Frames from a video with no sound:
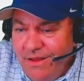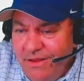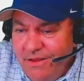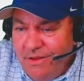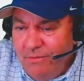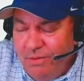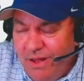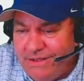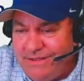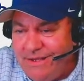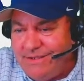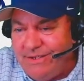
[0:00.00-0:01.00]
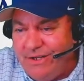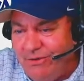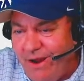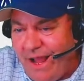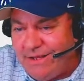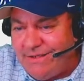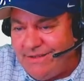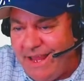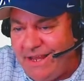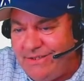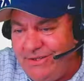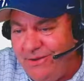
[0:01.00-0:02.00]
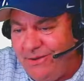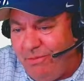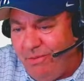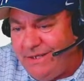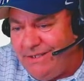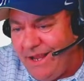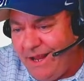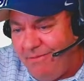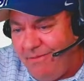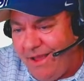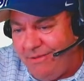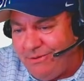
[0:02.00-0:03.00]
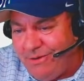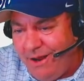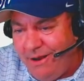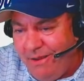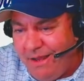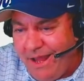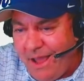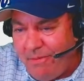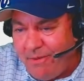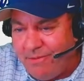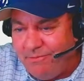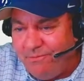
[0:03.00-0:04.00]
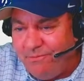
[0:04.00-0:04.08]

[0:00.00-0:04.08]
The Blitz says, congrats. Thanks, dude. Appreciate it, man. We're trying to make it happen.